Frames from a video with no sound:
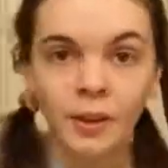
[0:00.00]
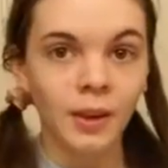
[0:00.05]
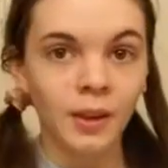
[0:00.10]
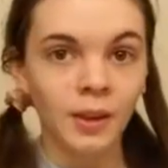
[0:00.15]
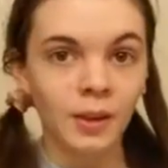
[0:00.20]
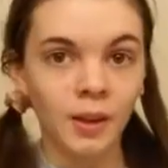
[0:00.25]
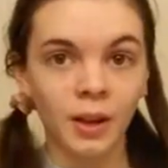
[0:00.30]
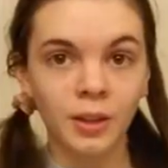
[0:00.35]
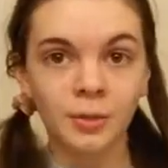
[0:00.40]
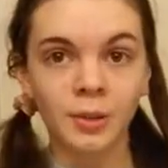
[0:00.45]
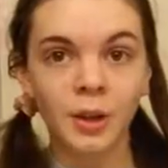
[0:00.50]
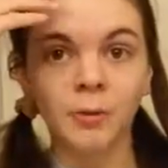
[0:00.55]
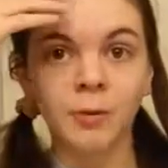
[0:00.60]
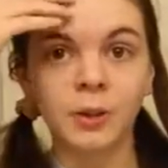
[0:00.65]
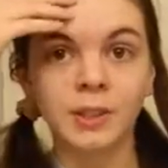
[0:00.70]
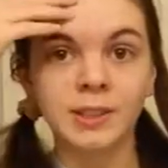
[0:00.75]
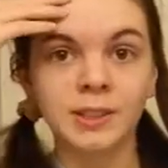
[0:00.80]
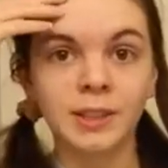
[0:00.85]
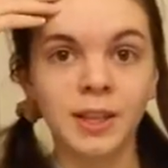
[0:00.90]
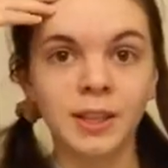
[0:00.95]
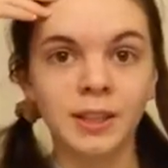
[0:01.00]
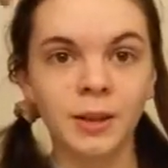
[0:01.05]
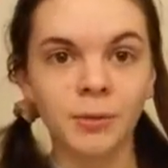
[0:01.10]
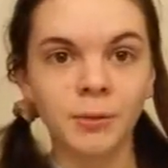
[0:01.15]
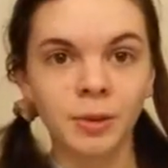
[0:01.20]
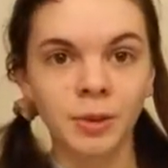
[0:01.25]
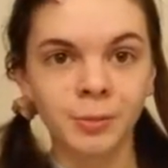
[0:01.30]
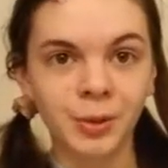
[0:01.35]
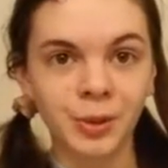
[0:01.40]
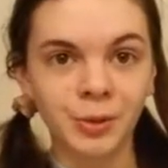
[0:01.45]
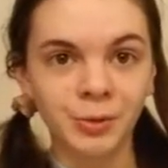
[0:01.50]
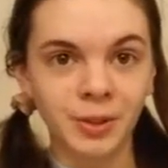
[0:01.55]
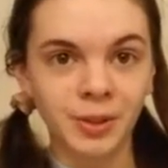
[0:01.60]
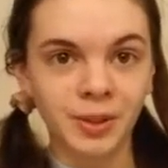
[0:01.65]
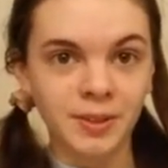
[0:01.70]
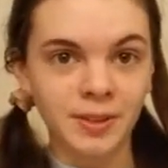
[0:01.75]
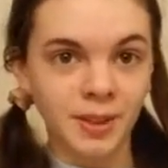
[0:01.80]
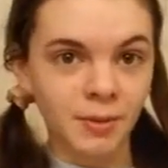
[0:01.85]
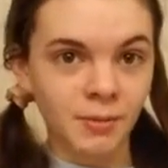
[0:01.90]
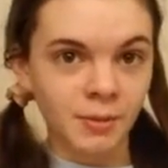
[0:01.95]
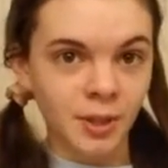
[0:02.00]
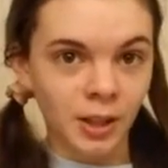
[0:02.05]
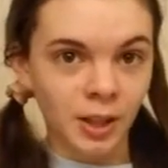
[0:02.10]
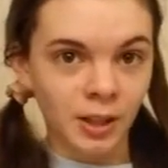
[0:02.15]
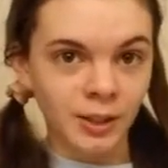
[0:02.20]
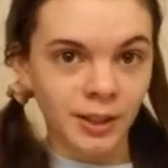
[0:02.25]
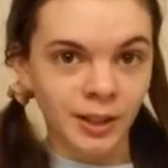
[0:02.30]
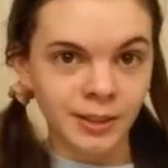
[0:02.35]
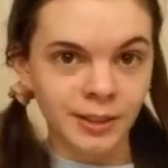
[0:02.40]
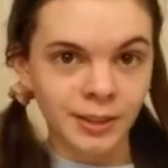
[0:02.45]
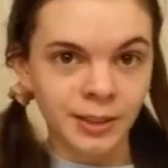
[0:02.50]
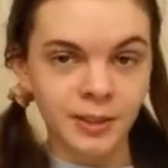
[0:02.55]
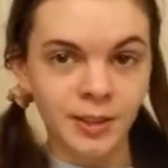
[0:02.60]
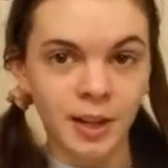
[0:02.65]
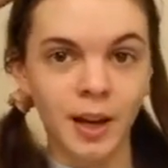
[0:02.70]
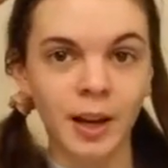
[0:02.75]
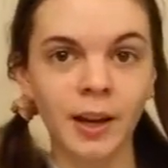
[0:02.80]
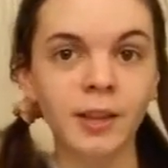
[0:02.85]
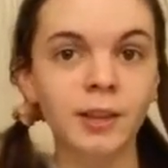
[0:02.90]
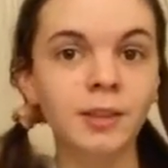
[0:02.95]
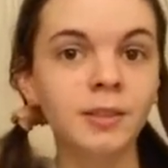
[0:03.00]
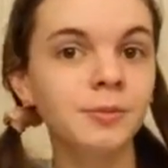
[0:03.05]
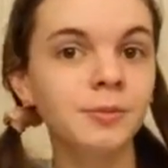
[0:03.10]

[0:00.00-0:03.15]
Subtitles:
Now that we have one side done, we're going to be doing the same thing on the other side.